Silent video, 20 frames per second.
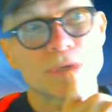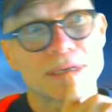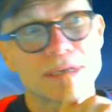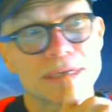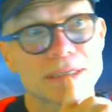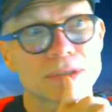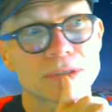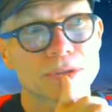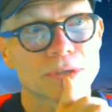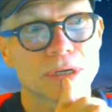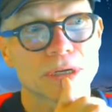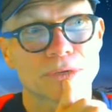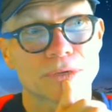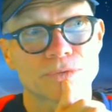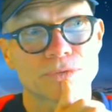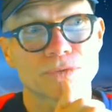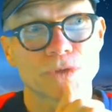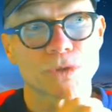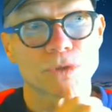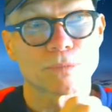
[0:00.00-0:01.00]
either
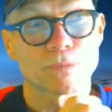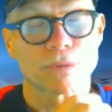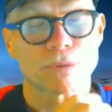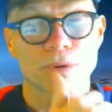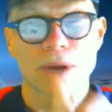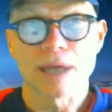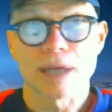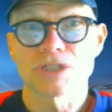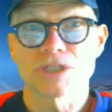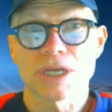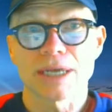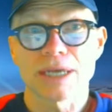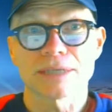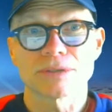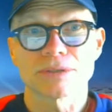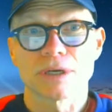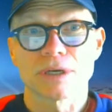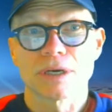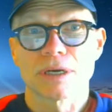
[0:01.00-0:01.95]
of your project